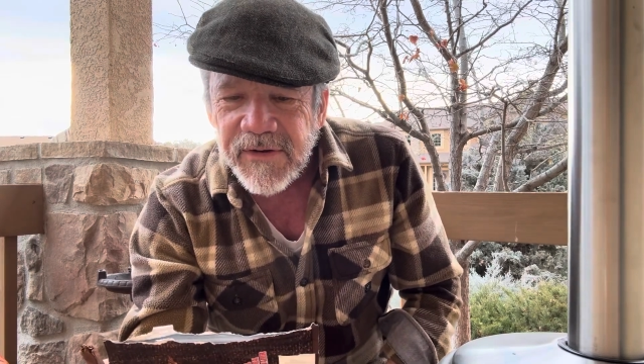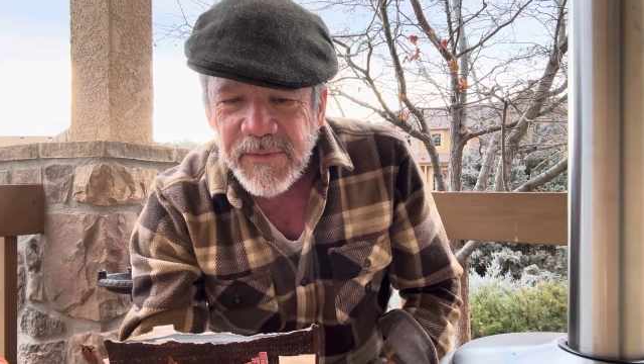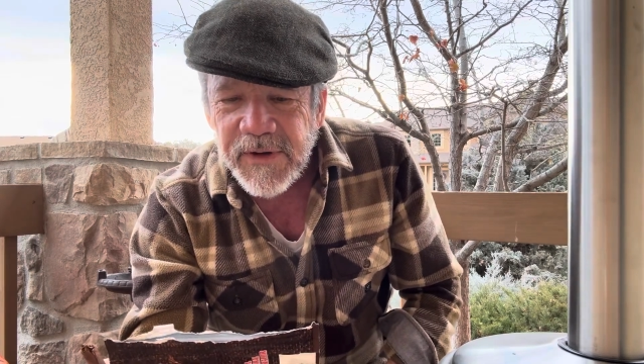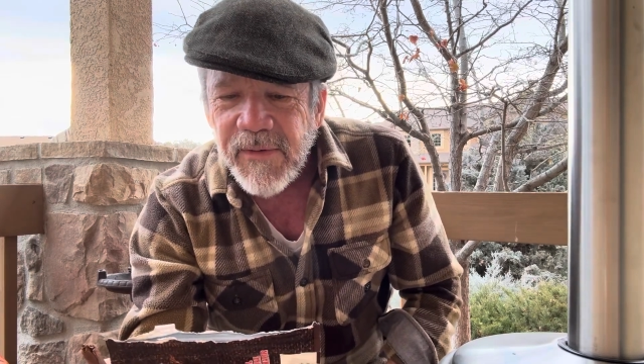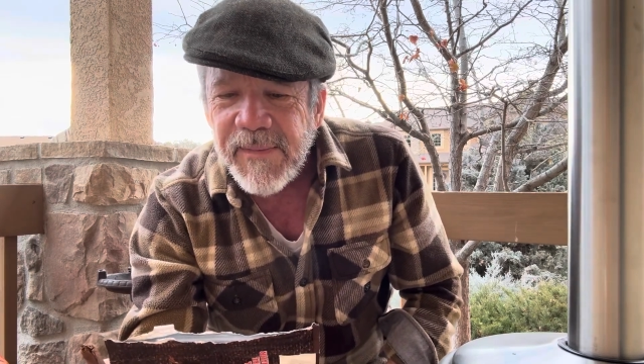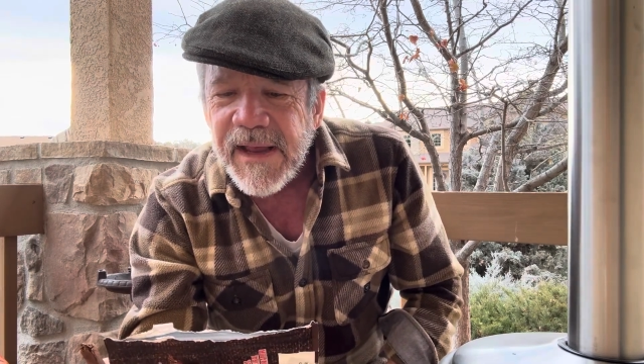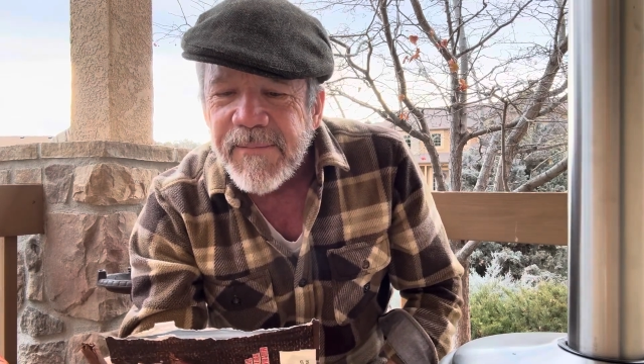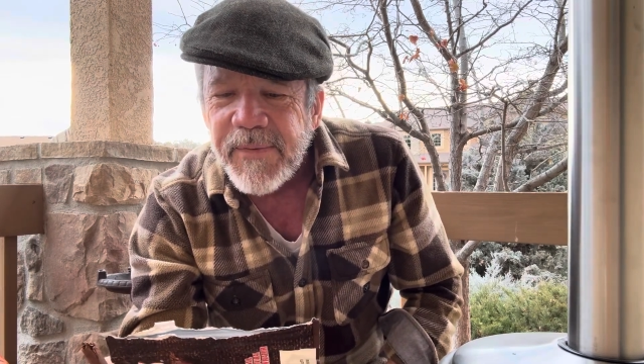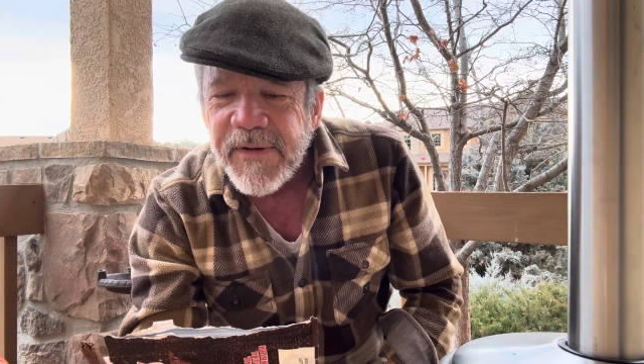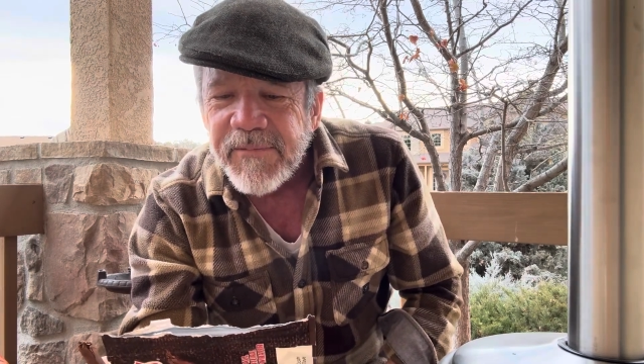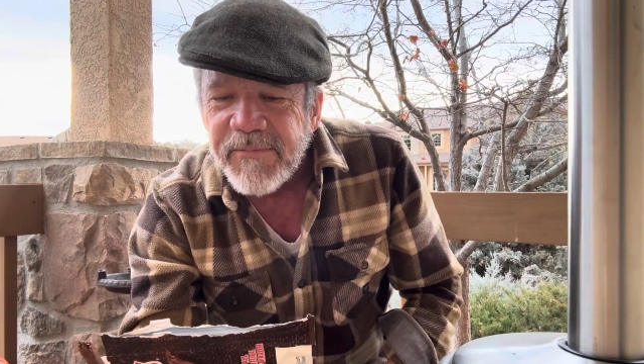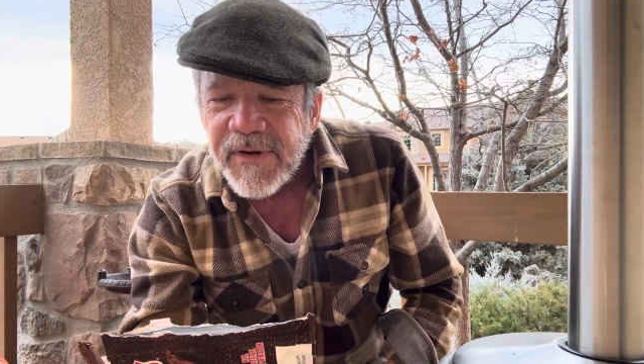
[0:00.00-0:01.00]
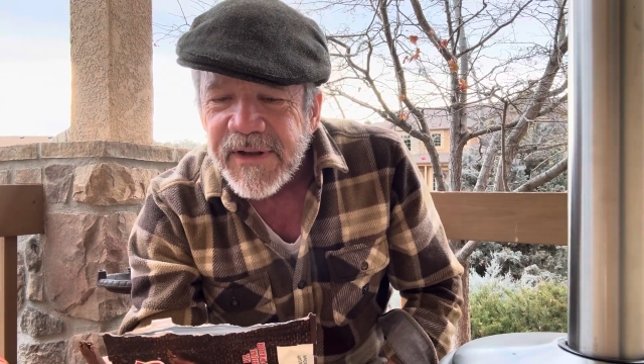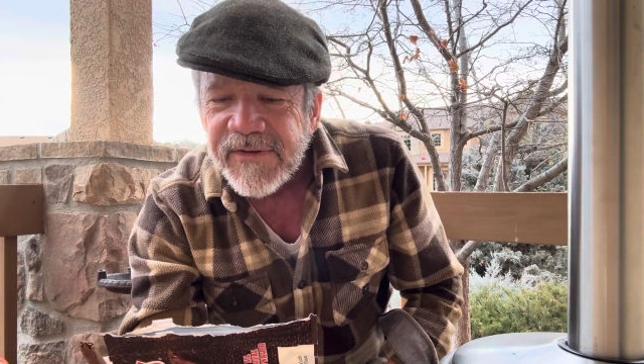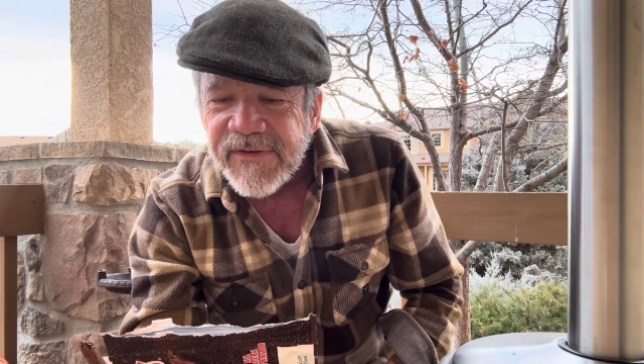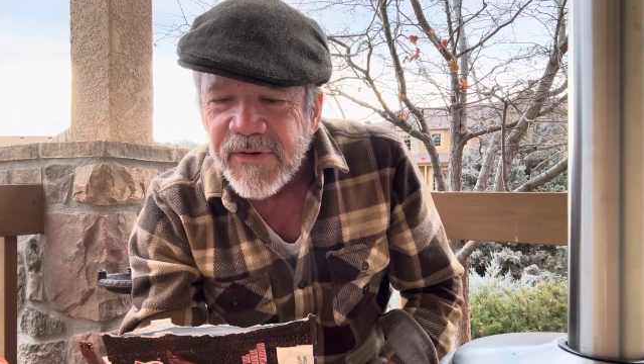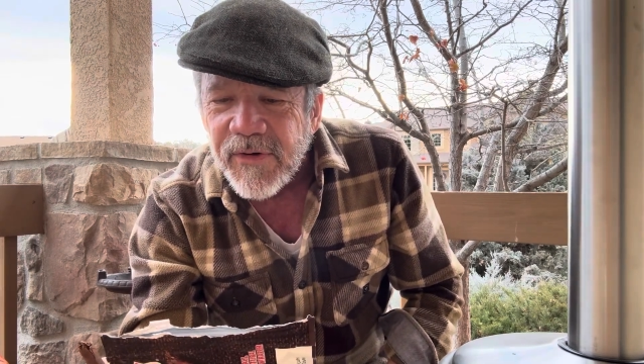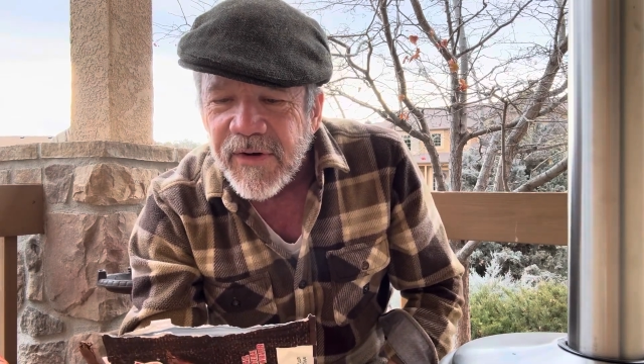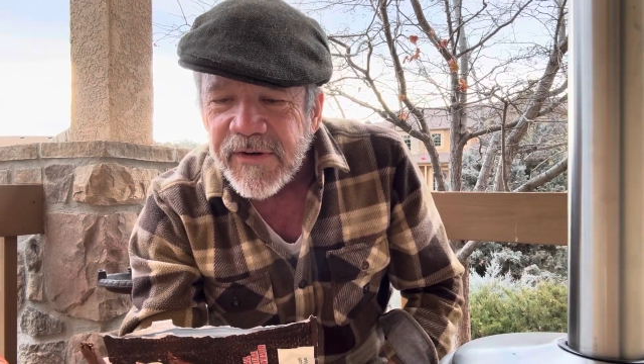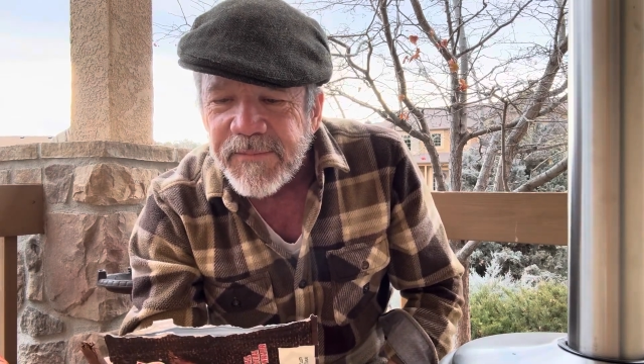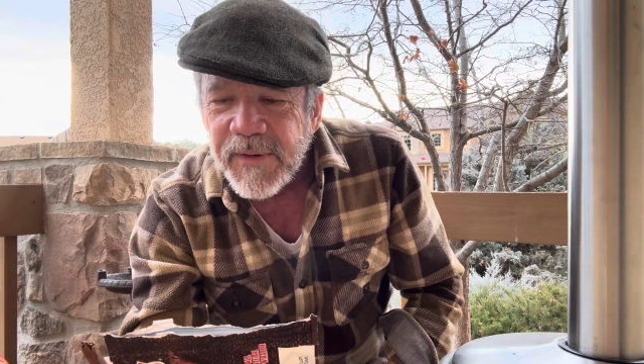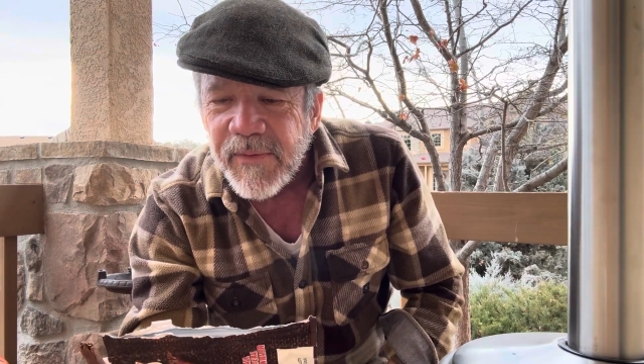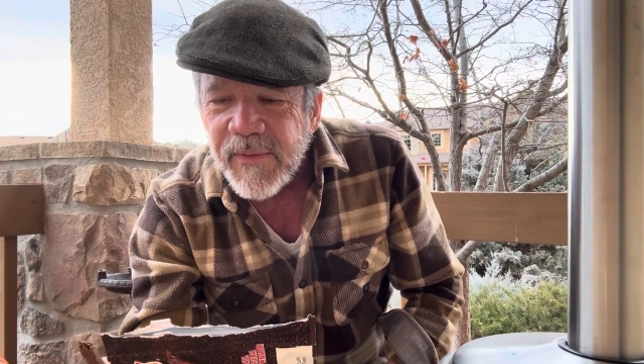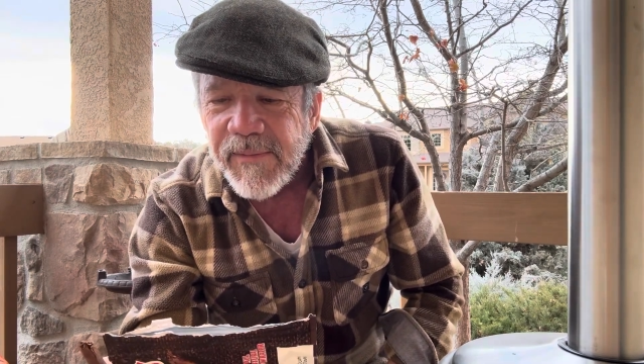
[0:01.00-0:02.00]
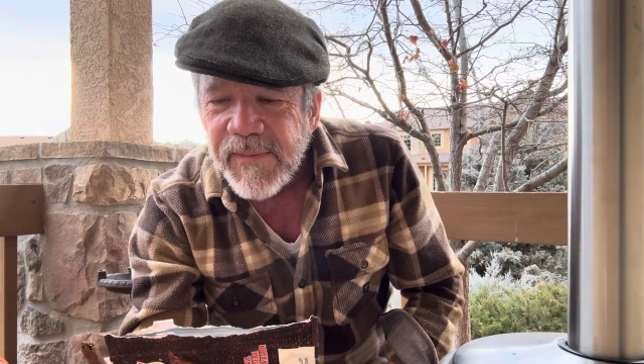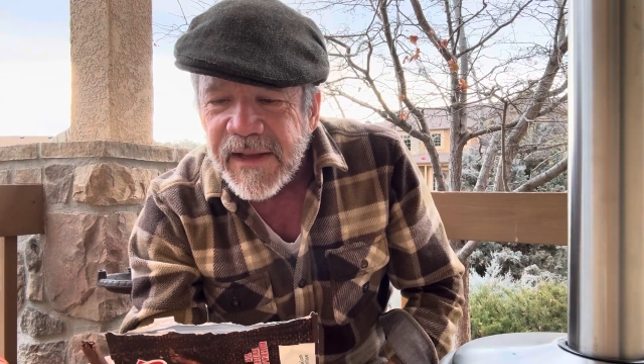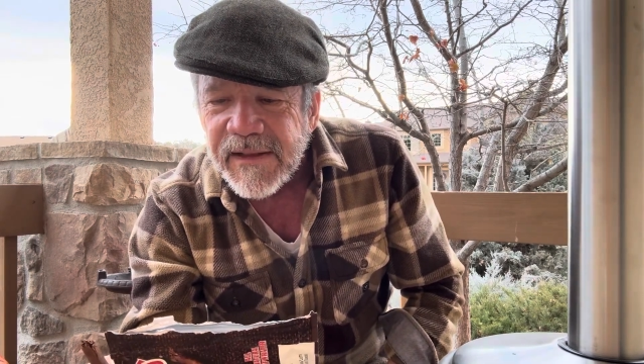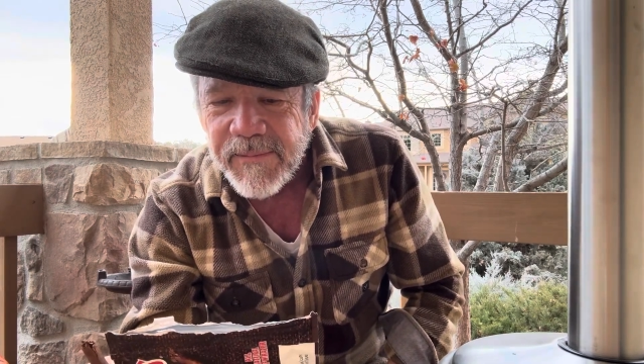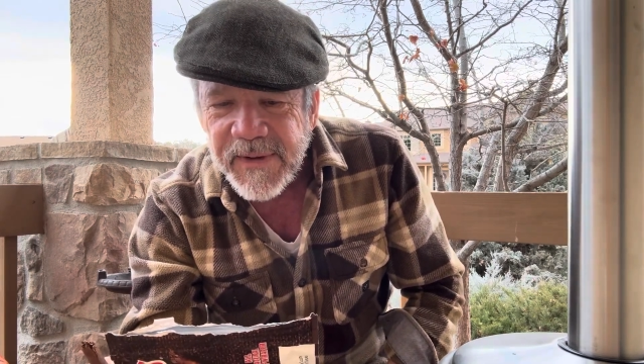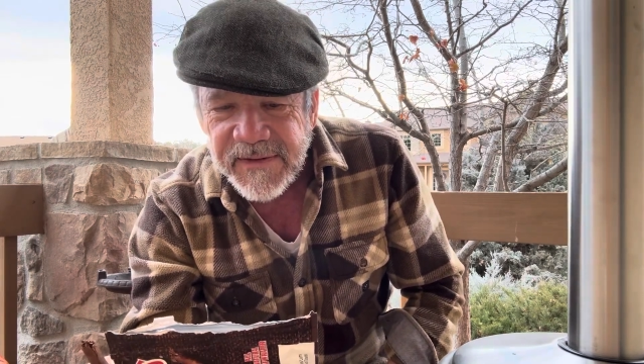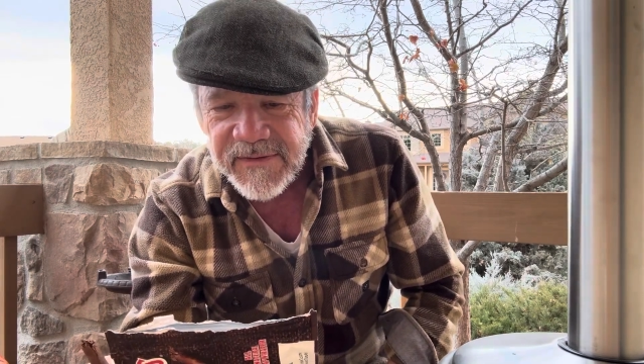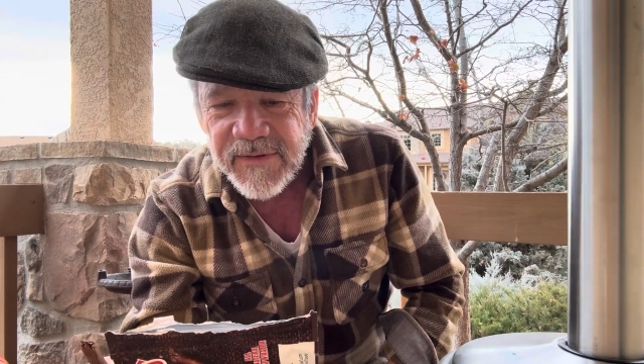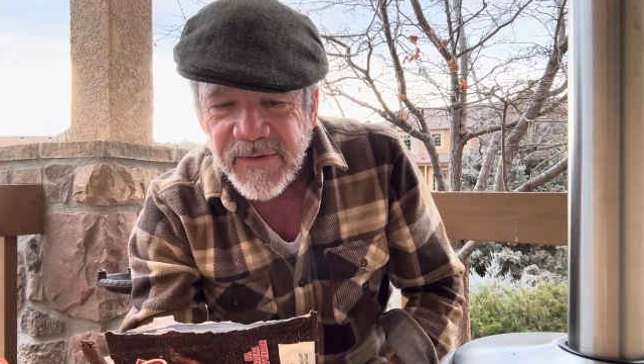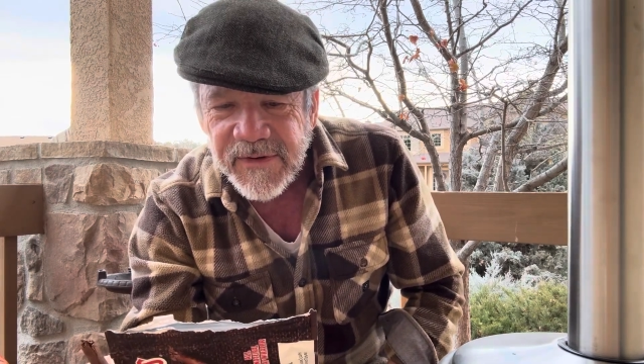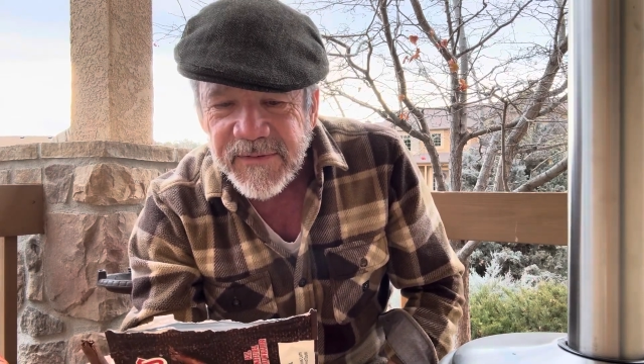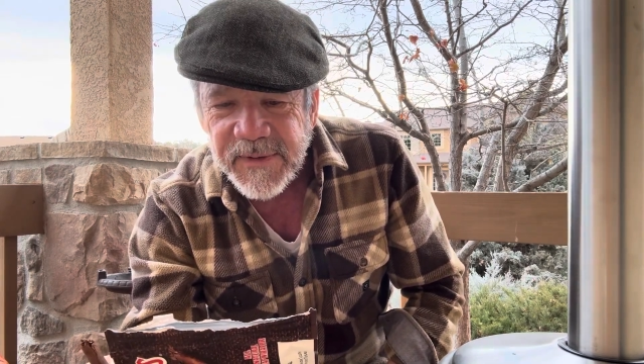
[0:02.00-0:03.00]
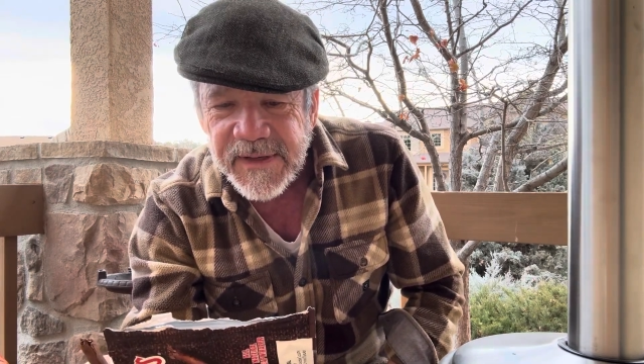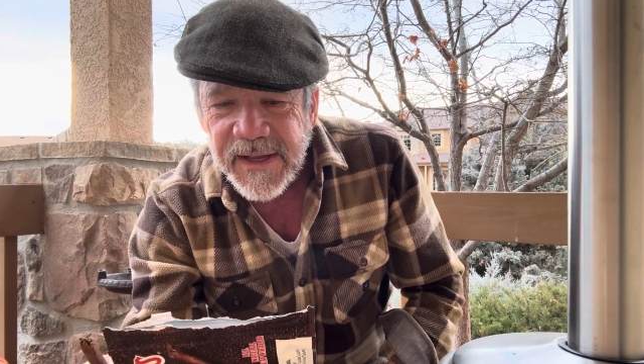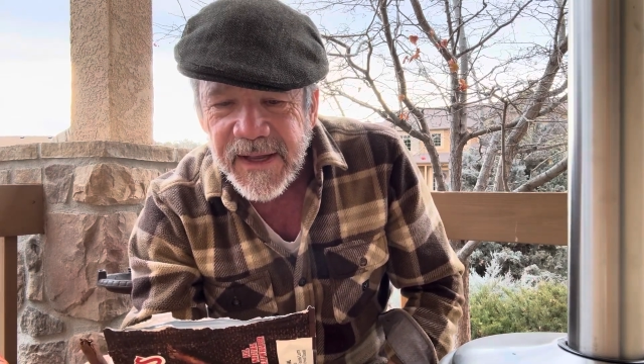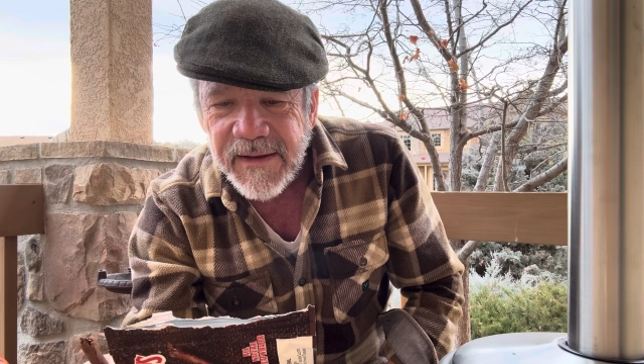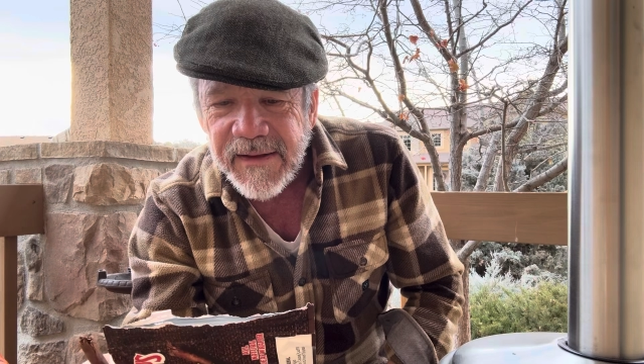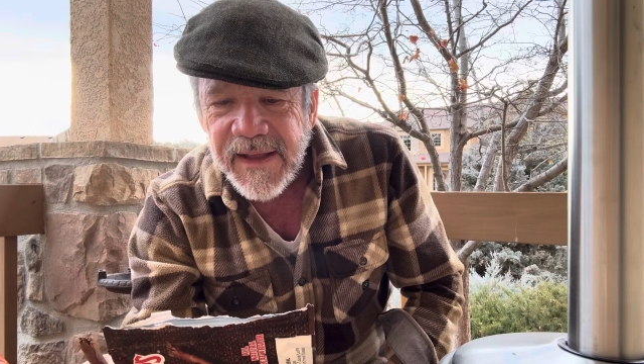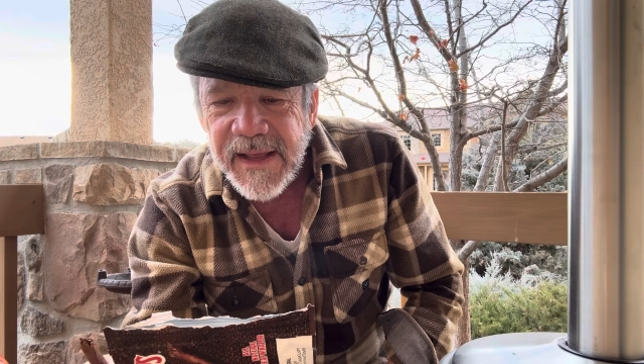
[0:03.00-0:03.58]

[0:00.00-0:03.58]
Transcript: We don't make pretty cigars, but we make the best cigars we can.